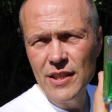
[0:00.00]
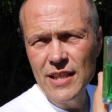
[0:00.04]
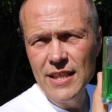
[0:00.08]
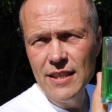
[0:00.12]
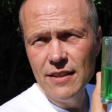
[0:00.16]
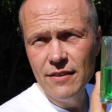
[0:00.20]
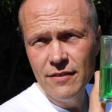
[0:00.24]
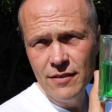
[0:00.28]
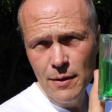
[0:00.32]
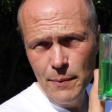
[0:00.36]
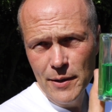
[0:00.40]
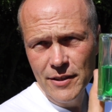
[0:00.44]

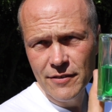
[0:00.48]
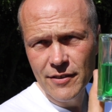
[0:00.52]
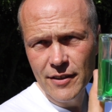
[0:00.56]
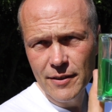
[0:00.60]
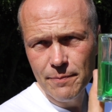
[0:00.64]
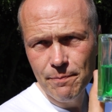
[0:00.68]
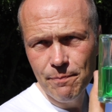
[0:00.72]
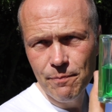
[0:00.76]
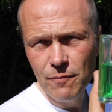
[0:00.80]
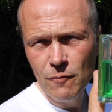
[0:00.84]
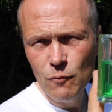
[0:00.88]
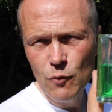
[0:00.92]
the
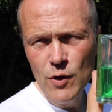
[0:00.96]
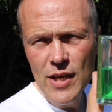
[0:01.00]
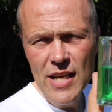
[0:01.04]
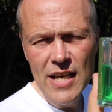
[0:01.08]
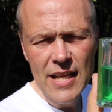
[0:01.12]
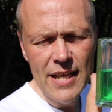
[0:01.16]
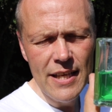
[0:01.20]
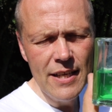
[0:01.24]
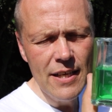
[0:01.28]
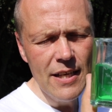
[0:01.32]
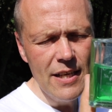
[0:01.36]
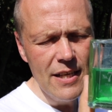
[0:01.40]
summertime.
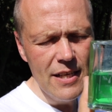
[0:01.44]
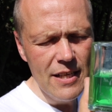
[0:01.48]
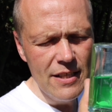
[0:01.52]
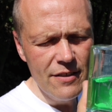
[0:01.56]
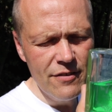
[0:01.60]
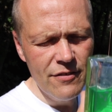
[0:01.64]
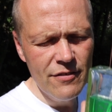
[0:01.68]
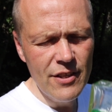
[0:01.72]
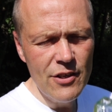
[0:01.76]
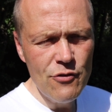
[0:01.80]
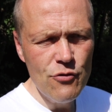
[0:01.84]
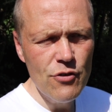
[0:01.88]
Really
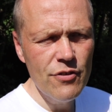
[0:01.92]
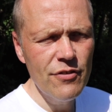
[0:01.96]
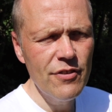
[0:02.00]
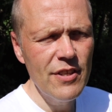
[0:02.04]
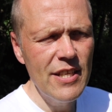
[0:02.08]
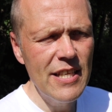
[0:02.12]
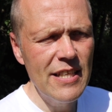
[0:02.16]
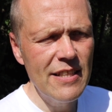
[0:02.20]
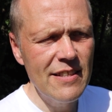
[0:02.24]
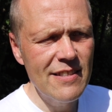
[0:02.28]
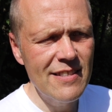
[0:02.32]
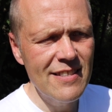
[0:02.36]

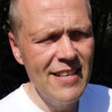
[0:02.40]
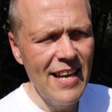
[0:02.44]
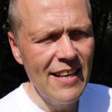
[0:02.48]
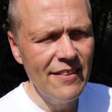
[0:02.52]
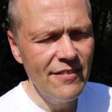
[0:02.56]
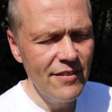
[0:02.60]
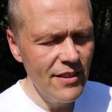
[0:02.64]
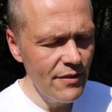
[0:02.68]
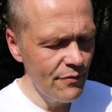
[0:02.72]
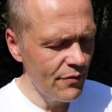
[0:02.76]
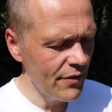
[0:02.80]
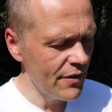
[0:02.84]
citrusy and
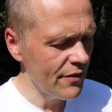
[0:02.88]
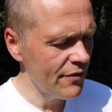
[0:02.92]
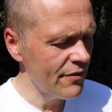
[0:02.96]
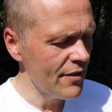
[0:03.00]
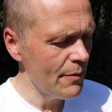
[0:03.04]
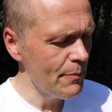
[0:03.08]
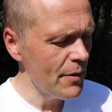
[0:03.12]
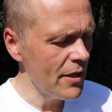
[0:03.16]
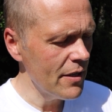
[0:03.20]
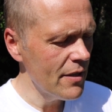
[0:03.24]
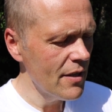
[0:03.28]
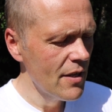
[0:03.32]
zesty for the
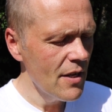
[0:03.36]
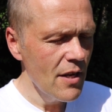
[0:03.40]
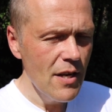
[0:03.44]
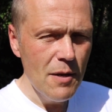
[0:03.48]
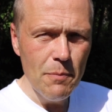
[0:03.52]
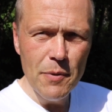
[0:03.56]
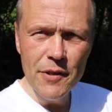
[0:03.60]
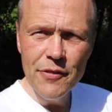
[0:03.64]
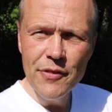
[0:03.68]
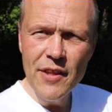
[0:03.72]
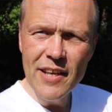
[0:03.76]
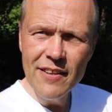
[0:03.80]
summer.
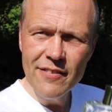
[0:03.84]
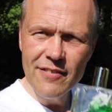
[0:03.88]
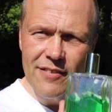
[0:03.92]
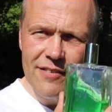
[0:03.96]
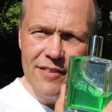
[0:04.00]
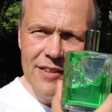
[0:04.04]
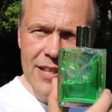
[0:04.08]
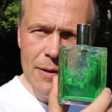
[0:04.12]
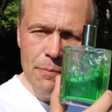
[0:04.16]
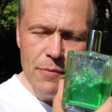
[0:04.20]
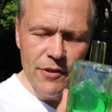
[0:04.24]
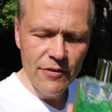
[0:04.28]
But
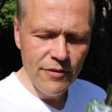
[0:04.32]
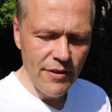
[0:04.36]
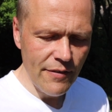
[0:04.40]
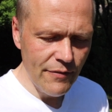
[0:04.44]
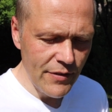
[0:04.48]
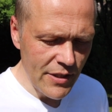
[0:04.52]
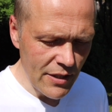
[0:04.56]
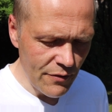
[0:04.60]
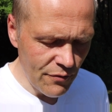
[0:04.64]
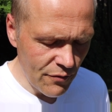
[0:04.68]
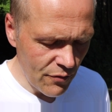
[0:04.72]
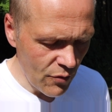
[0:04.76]
this number
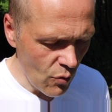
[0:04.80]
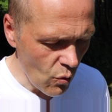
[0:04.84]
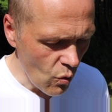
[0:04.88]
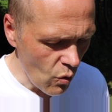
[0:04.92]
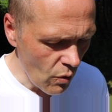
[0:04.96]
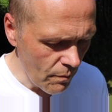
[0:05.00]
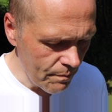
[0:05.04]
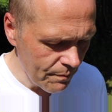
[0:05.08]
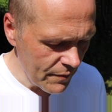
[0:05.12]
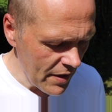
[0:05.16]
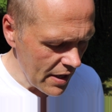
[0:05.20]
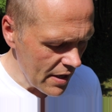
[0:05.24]

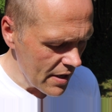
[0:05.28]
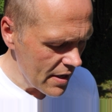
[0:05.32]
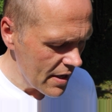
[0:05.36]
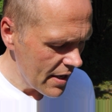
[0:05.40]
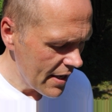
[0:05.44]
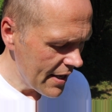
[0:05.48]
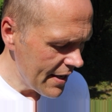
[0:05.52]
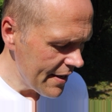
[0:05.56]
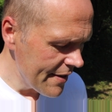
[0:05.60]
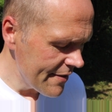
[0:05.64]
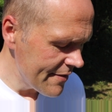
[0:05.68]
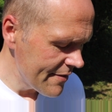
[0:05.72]
74
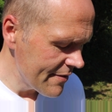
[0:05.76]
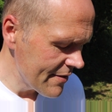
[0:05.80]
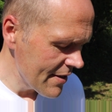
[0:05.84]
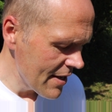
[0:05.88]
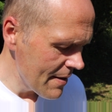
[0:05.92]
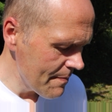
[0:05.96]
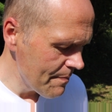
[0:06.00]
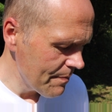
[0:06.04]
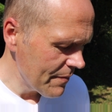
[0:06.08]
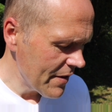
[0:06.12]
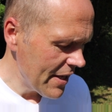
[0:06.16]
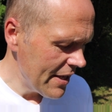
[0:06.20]
is
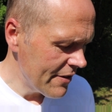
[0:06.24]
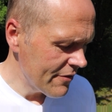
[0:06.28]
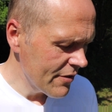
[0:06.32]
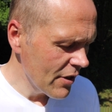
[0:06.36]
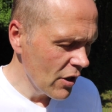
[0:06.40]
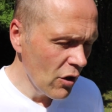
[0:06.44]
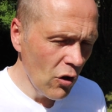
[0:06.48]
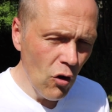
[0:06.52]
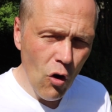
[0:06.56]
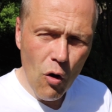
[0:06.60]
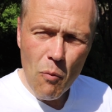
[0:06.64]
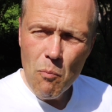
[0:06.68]
um, it's a
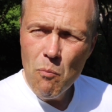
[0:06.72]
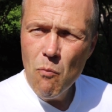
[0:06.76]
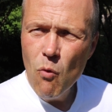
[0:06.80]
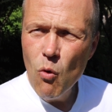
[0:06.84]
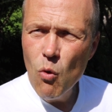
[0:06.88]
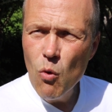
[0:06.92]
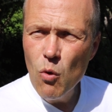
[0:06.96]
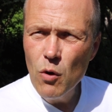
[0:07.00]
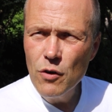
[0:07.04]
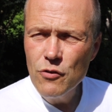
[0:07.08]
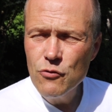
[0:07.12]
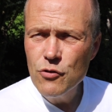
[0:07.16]
lot
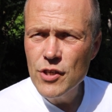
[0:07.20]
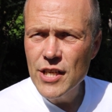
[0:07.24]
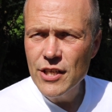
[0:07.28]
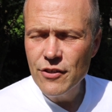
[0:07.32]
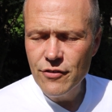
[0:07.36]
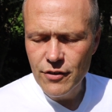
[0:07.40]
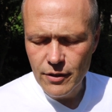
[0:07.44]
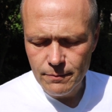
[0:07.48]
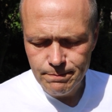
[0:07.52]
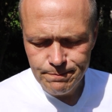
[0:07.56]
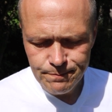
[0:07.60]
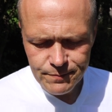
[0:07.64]
more
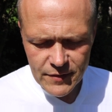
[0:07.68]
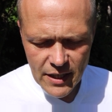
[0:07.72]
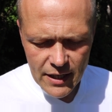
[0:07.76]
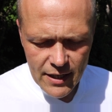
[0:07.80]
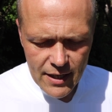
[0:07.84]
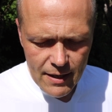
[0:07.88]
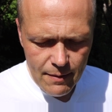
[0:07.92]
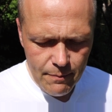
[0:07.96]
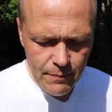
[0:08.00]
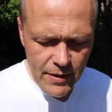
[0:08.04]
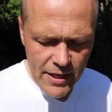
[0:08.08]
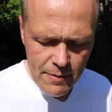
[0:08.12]
traditional
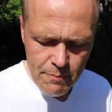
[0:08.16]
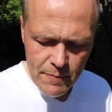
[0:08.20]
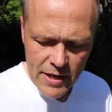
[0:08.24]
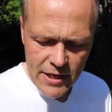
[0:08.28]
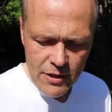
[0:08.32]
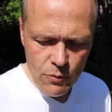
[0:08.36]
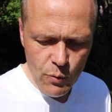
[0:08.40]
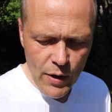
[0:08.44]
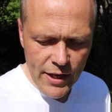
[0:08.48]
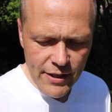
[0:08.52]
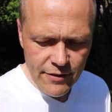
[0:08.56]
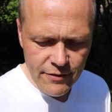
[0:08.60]
um, in
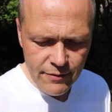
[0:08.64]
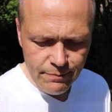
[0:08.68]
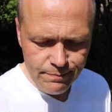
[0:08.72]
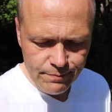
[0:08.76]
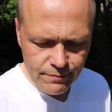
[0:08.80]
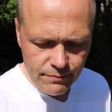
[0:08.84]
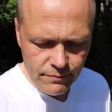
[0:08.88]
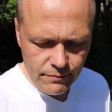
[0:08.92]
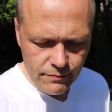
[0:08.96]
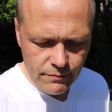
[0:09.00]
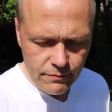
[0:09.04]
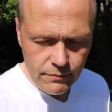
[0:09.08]
many ways.
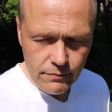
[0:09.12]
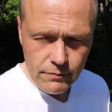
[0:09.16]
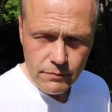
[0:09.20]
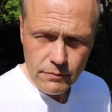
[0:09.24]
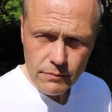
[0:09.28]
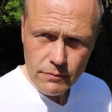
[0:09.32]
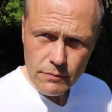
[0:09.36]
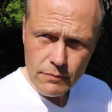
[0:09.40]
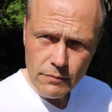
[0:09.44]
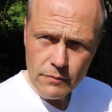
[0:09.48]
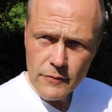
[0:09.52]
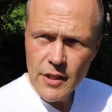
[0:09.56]

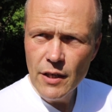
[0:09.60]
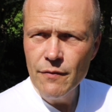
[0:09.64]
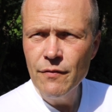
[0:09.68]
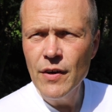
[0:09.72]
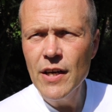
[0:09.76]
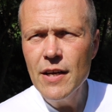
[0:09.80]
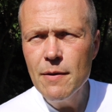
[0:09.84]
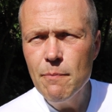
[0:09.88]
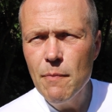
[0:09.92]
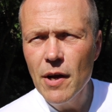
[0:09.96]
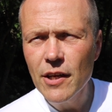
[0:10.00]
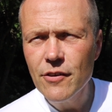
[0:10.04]

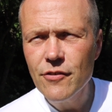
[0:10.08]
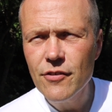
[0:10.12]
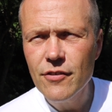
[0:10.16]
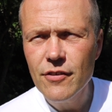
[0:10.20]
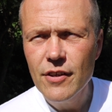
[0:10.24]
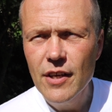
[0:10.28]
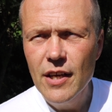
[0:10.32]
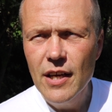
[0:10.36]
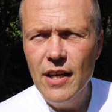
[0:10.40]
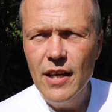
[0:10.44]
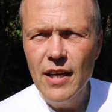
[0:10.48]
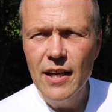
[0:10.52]
Very
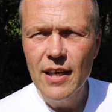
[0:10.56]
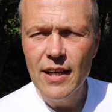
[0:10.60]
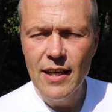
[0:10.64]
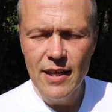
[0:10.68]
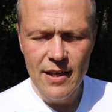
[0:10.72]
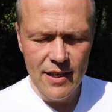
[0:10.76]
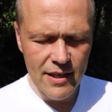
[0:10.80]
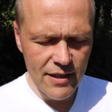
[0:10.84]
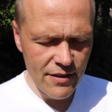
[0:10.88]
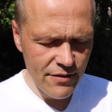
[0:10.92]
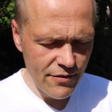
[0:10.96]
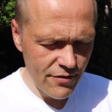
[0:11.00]
much uh,
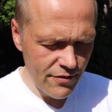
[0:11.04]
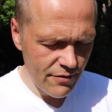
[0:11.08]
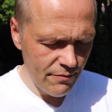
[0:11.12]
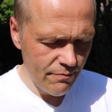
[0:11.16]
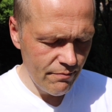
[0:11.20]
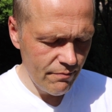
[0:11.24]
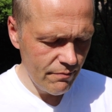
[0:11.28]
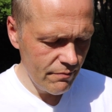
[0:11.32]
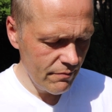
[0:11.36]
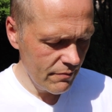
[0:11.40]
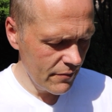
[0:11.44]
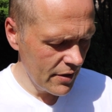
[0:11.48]
has
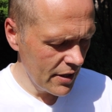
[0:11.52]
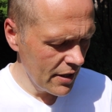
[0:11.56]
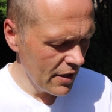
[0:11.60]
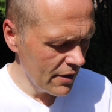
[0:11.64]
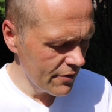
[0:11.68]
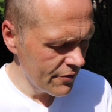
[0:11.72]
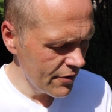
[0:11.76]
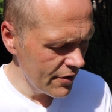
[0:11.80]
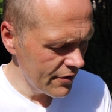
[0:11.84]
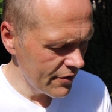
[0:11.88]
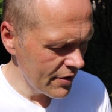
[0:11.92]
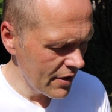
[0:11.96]
and I'll
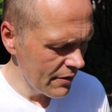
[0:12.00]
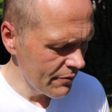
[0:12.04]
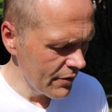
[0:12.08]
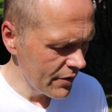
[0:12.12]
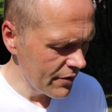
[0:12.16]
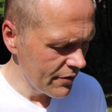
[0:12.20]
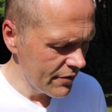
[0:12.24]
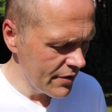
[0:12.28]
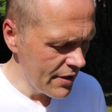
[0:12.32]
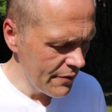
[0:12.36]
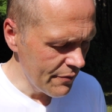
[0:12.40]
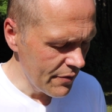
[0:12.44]
just have a
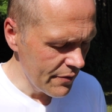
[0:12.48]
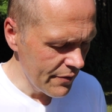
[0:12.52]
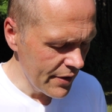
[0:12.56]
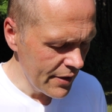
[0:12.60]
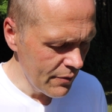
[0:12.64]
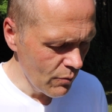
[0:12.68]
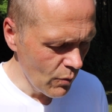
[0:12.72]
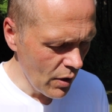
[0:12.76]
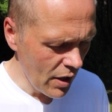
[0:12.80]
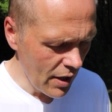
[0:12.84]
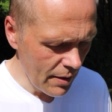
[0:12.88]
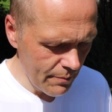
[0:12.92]
sniff of
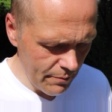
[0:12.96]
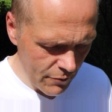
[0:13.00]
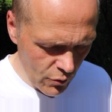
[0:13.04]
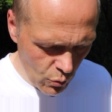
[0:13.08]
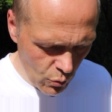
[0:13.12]
it while I'm